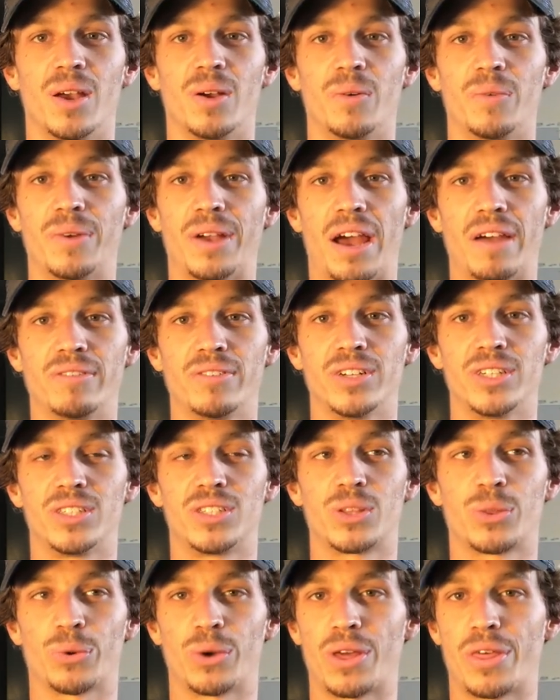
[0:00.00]
we
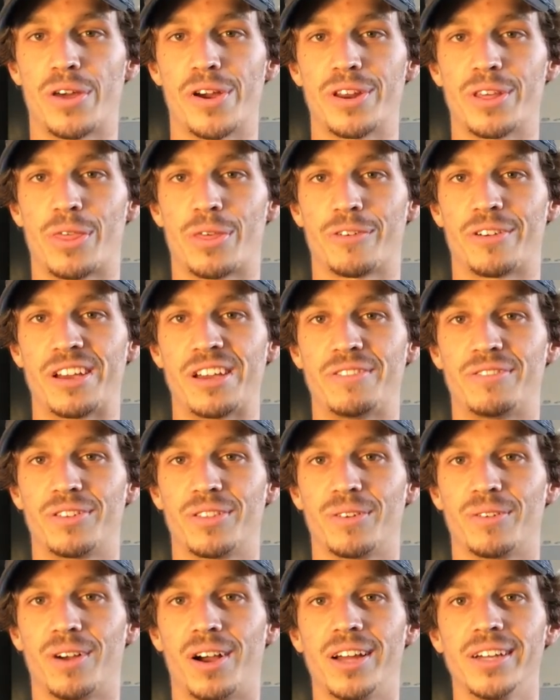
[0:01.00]
averaged 333 for
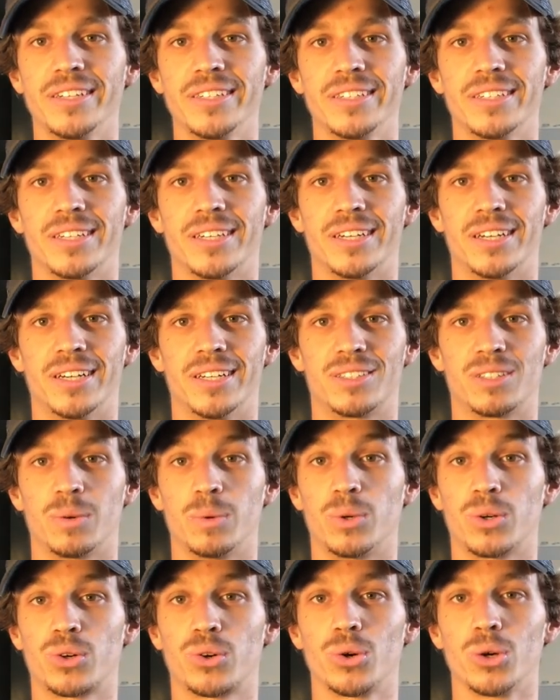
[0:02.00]
the run. Uh, so
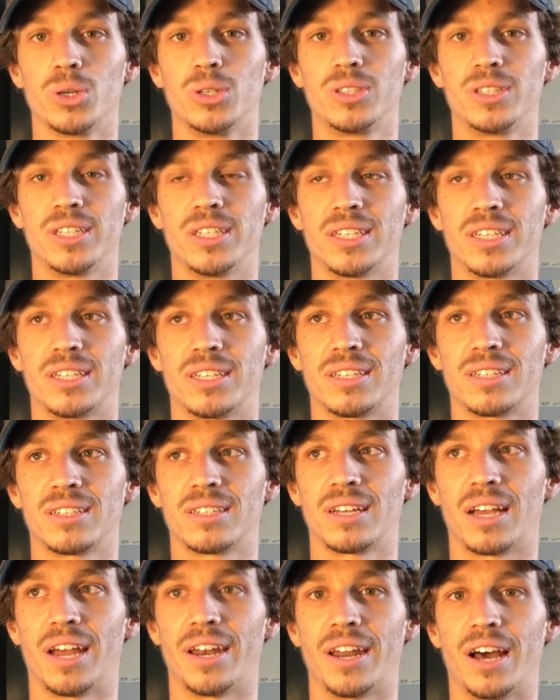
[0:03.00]
we were cruising
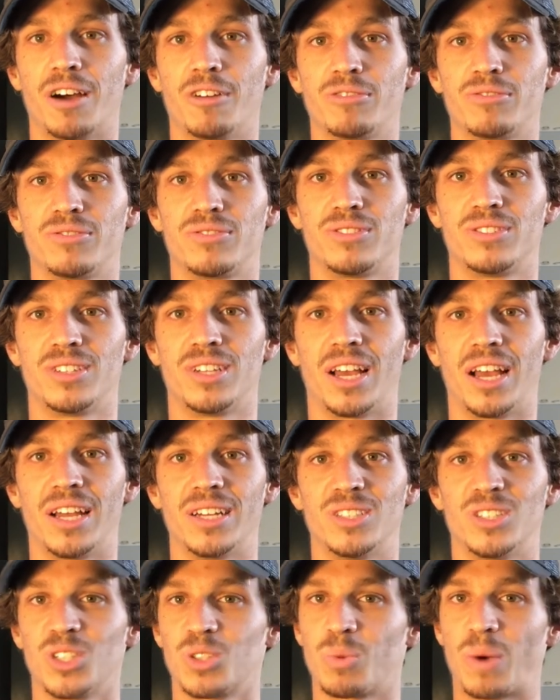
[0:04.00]
enough
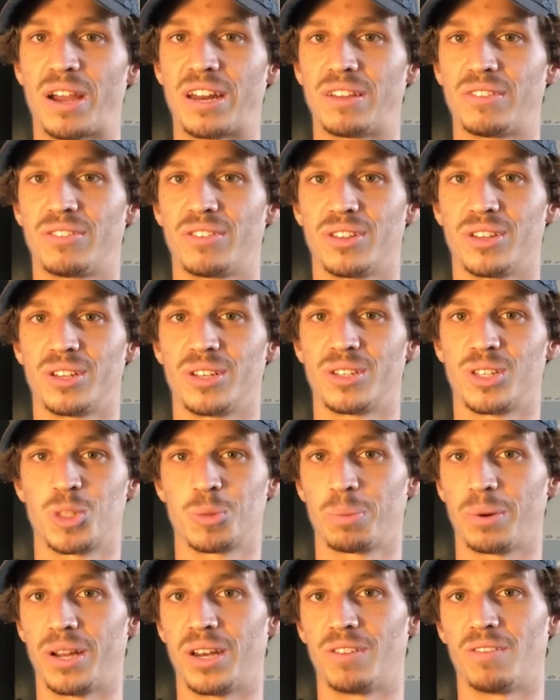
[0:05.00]
and just waiting for the
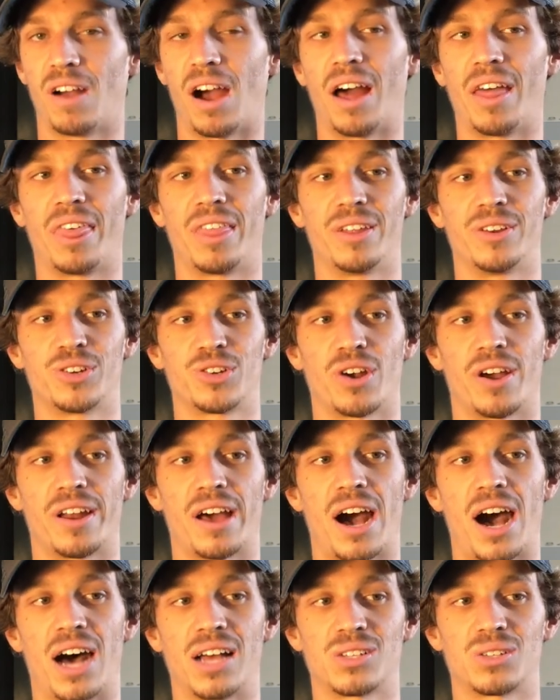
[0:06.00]
sprint rather than trying to
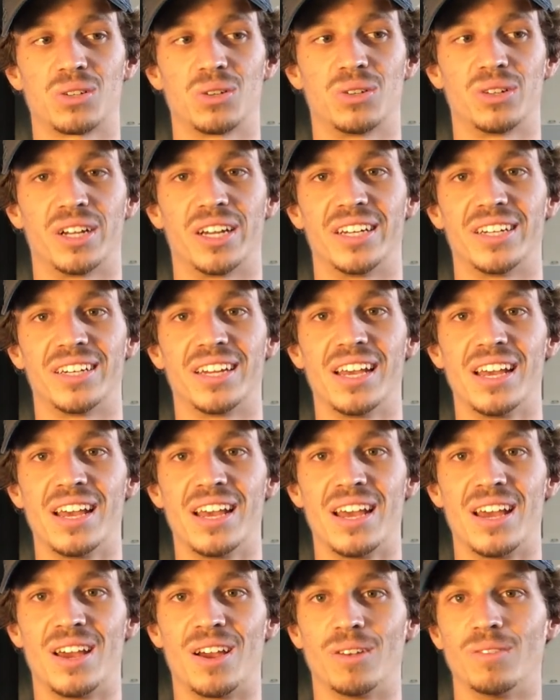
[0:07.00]
hustle and
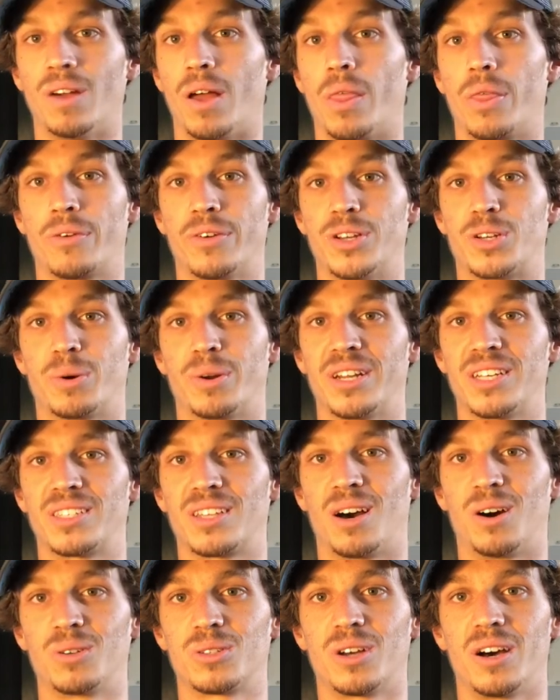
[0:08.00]
run 320s the
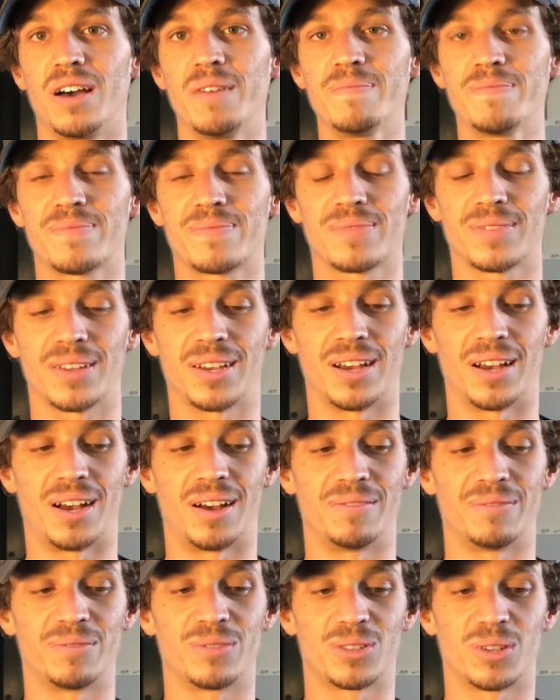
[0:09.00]
whole time.
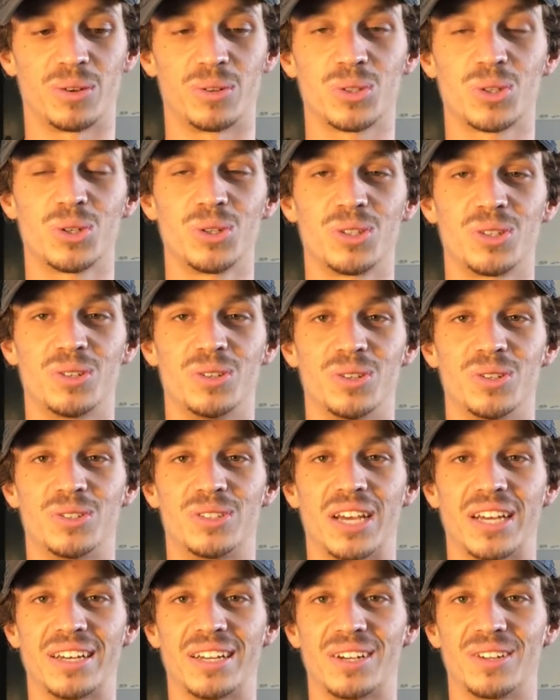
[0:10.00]
Um, so it was good to do
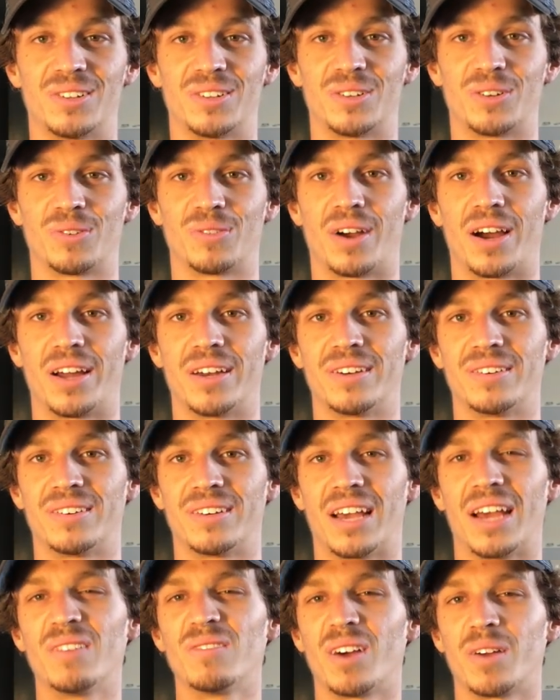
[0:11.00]
technical little run
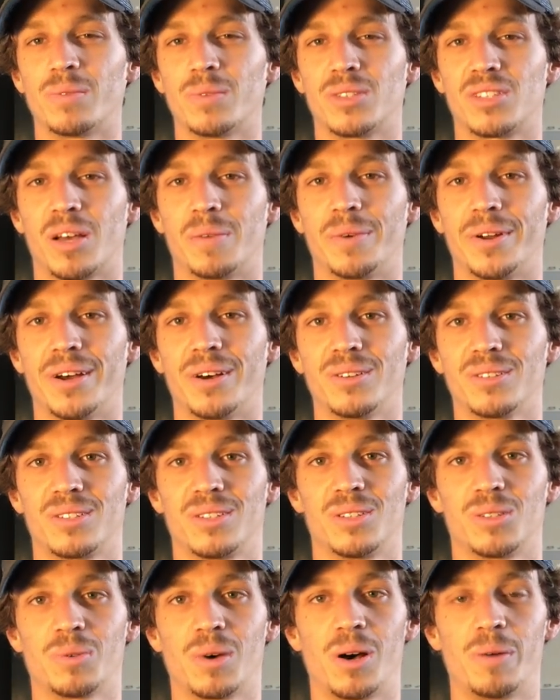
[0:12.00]
and run with someone else
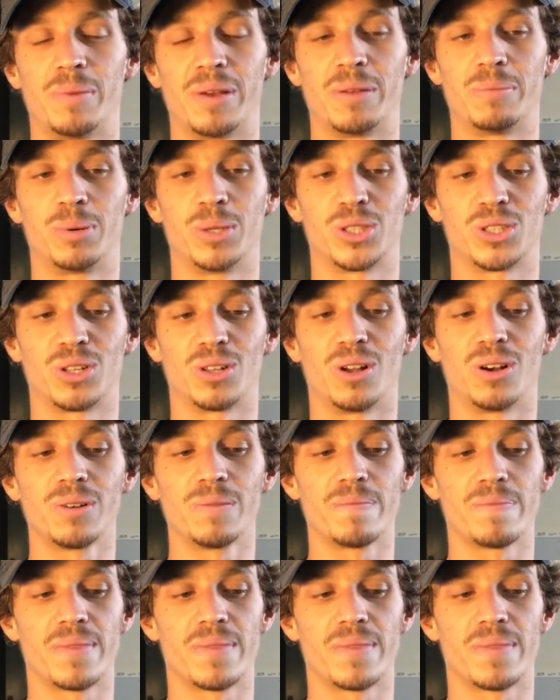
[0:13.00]
as well, be pushed along.